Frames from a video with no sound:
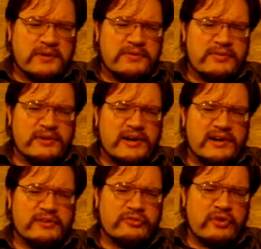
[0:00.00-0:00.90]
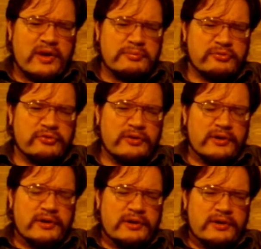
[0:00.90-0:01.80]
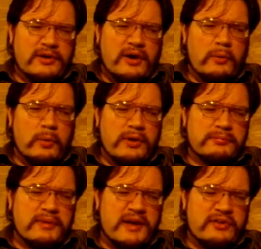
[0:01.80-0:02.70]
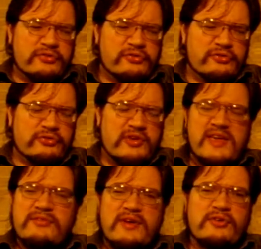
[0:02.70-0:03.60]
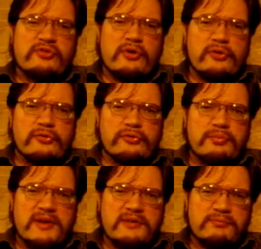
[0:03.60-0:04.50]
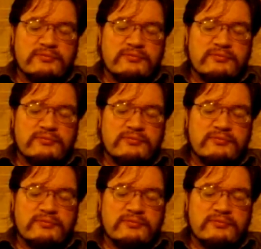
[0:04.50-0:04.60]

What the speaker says: that archetypes are what makes TV shows, be it